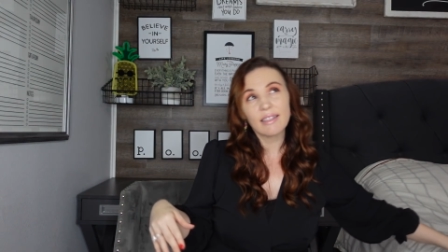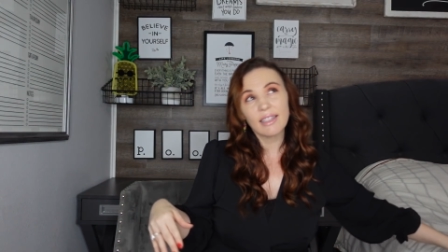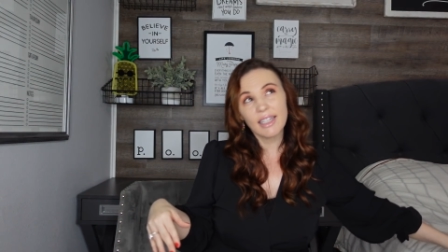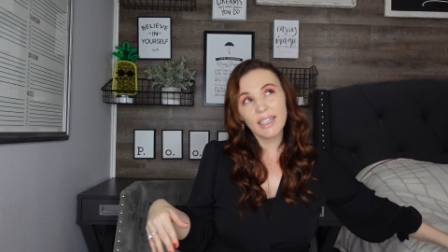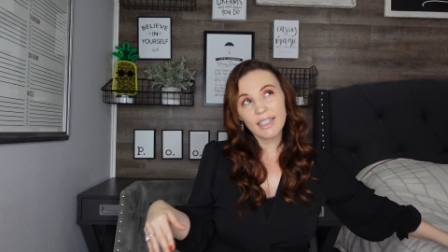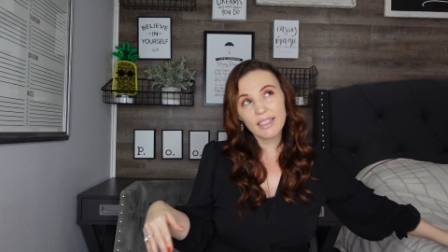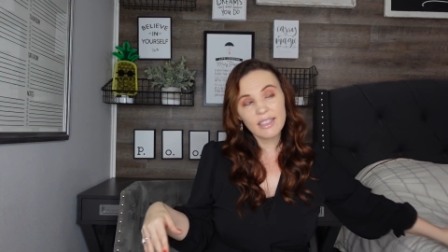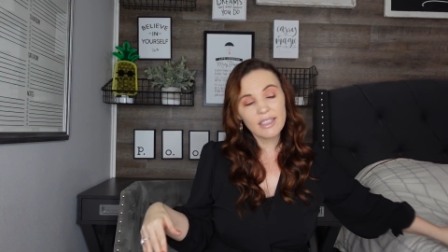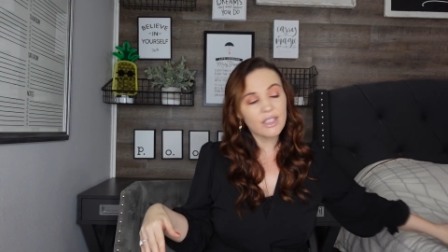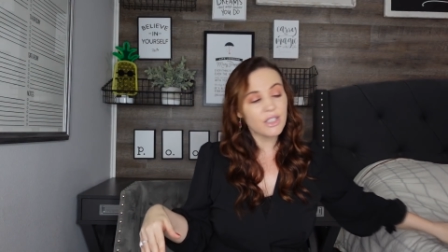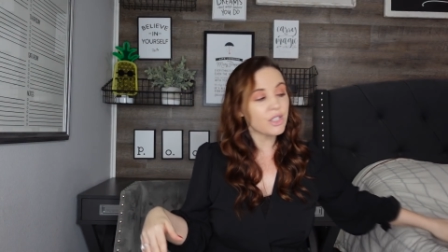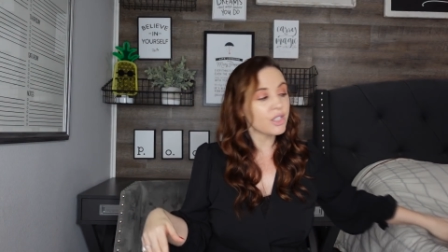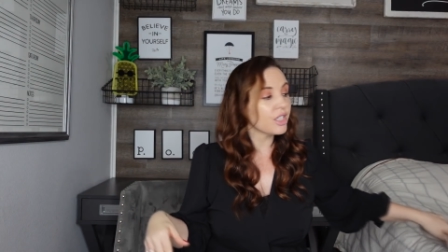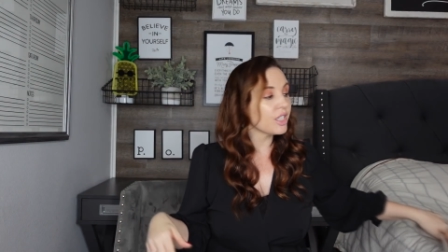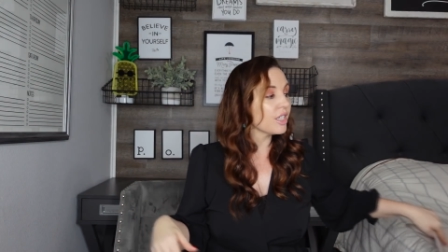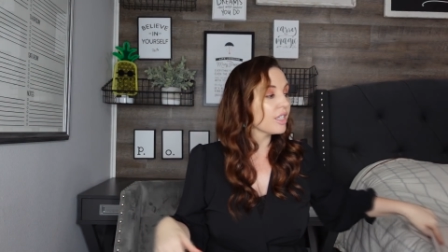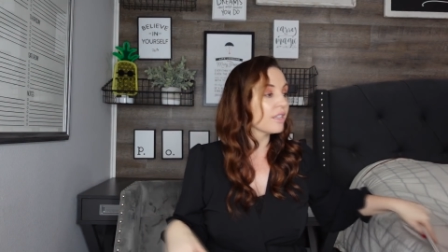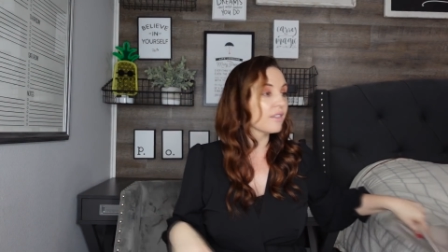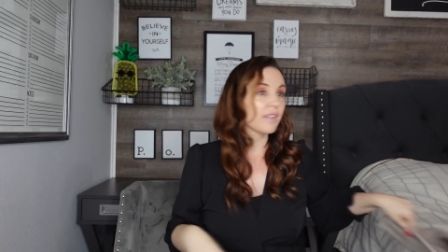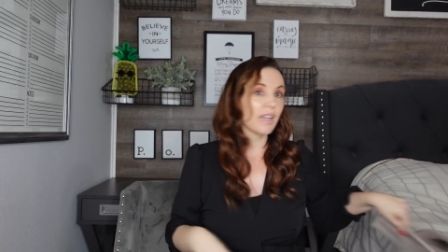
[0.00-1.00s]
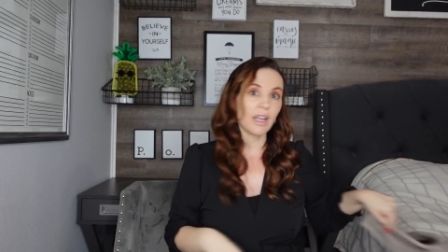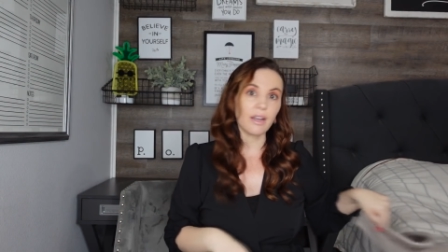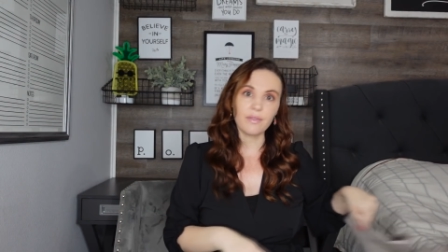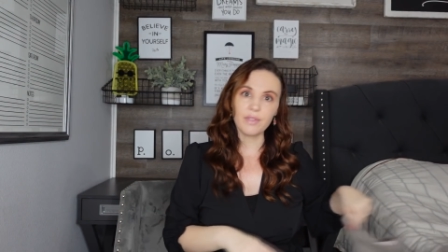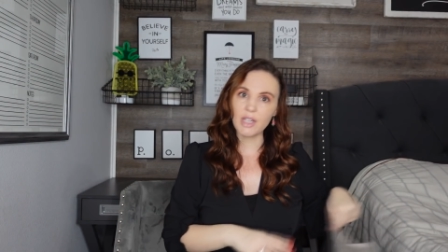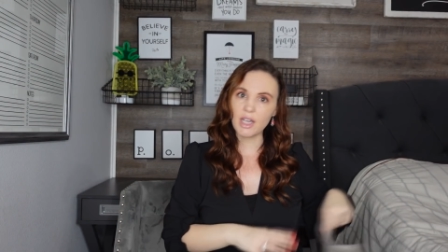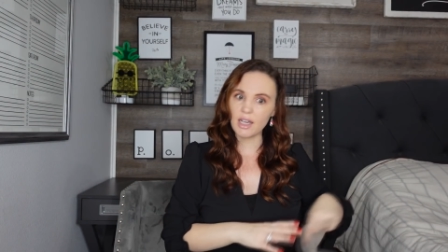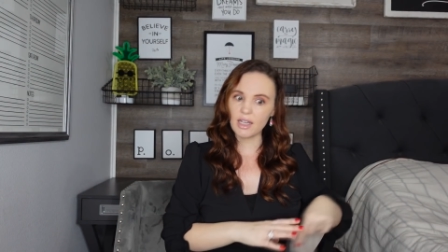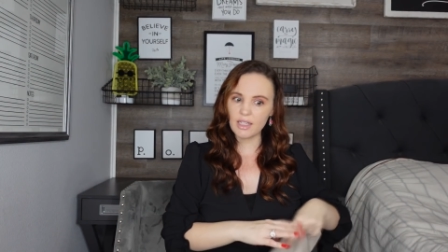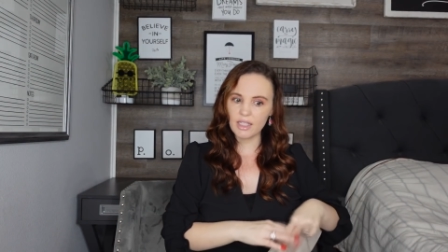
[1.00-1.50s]
Easter, they have
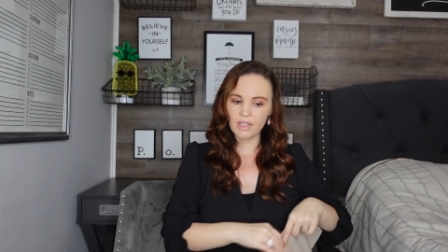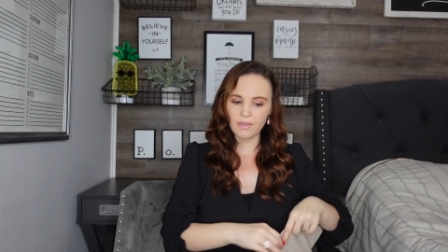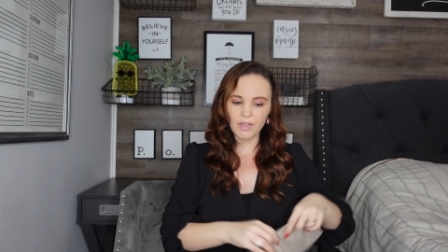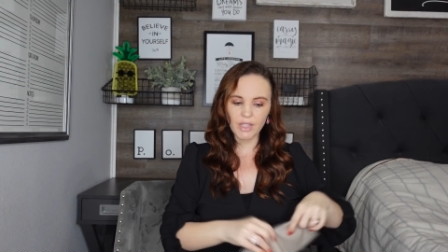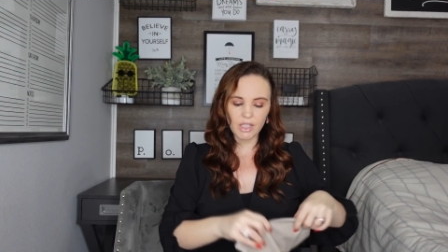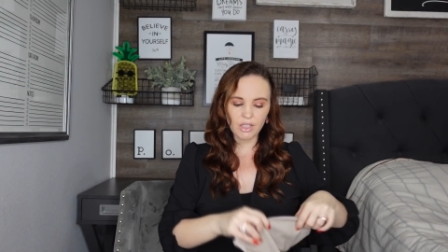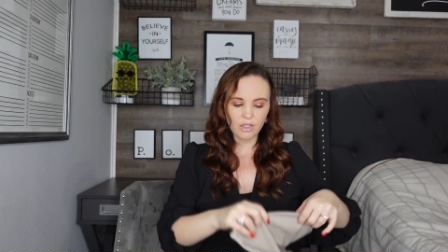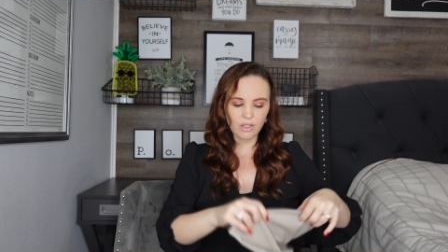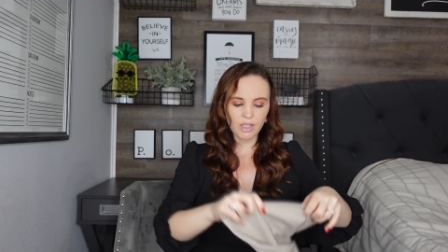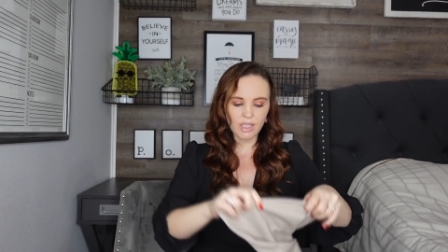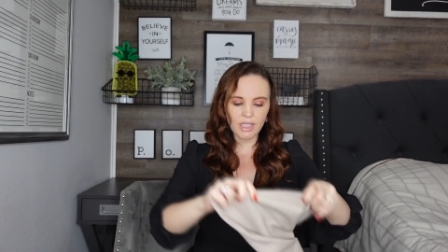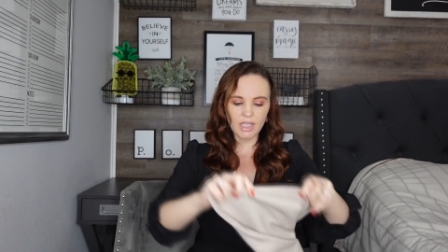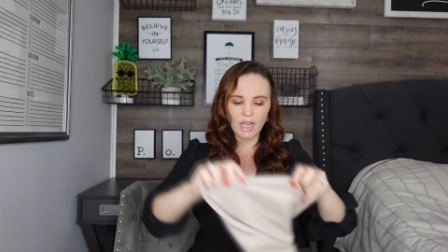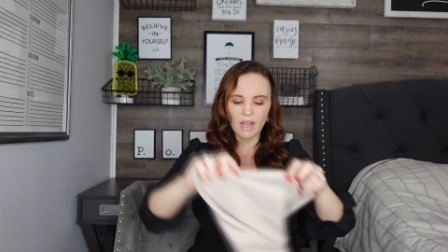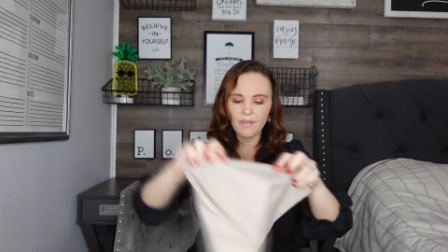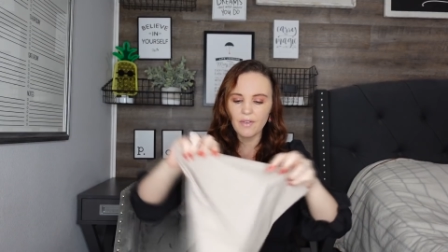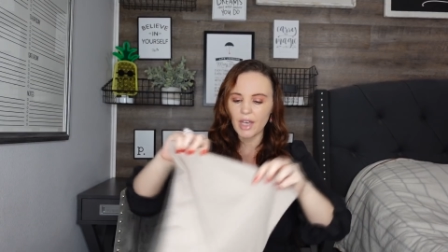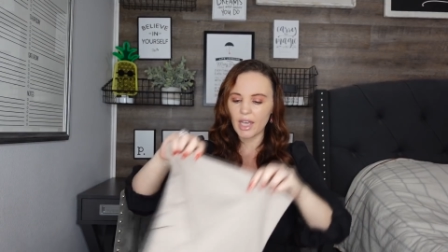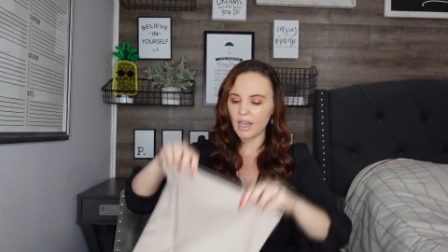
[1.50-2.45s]
tons of Easter stuff,